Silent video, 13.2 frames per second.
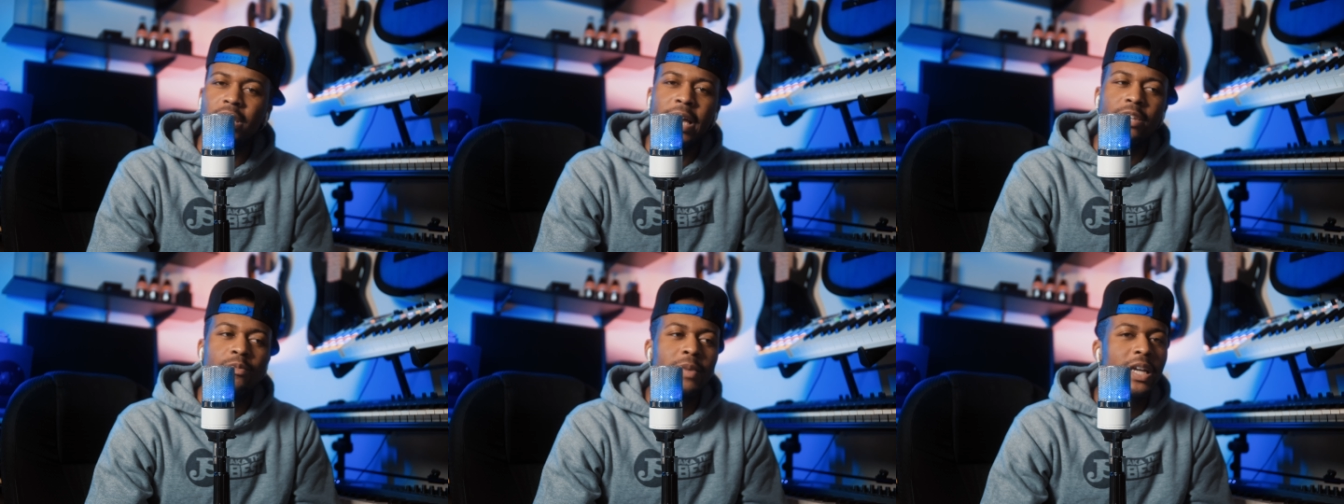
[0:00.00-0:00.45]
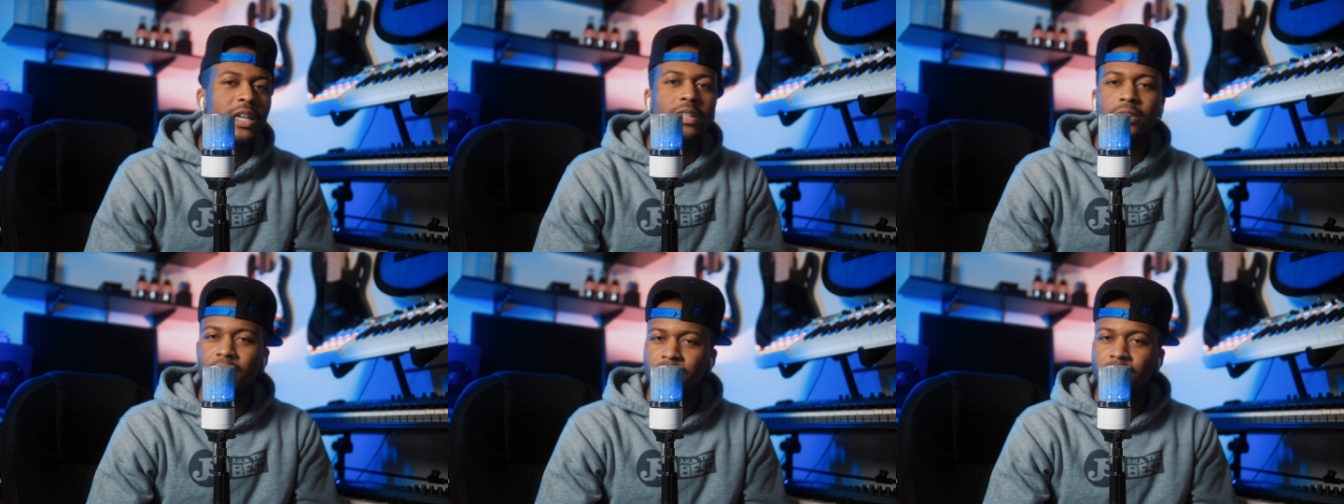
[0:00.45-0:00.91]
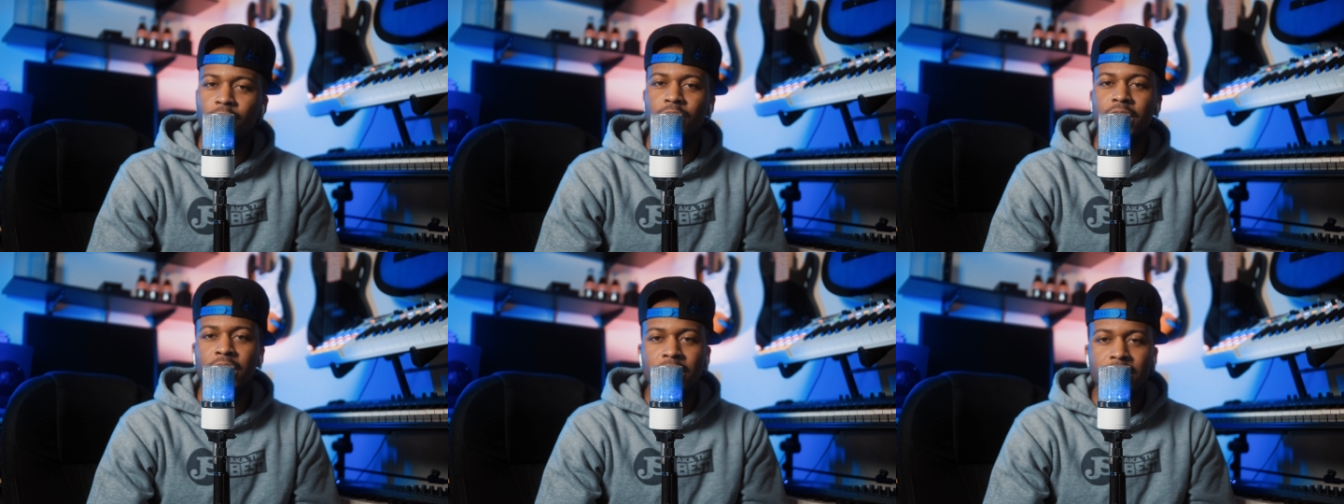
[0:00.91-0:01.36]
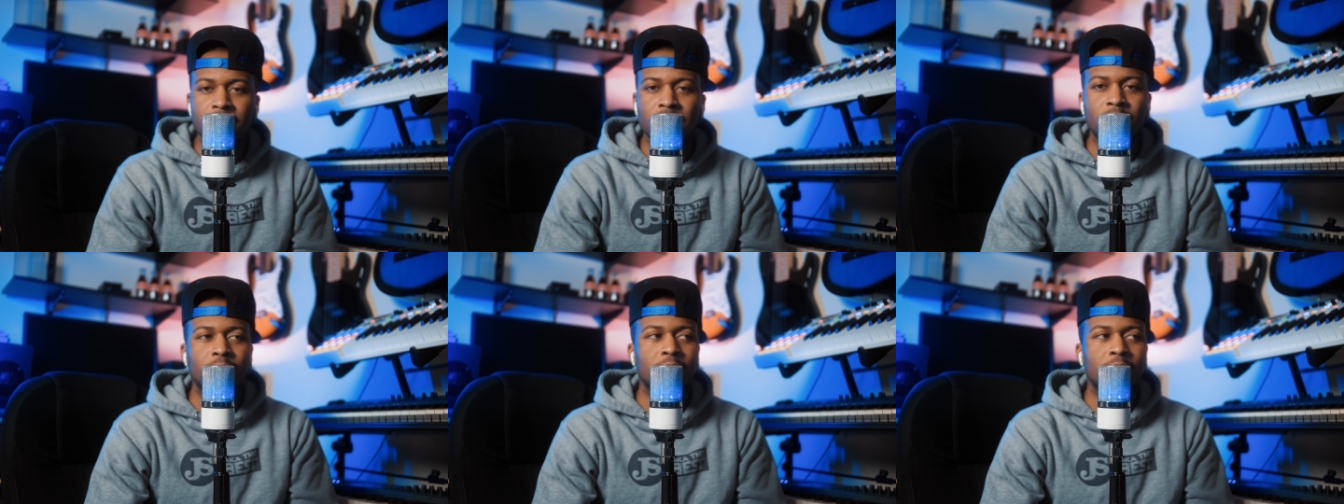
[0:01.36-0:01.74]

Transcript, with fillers: Like, you're making this look so easy,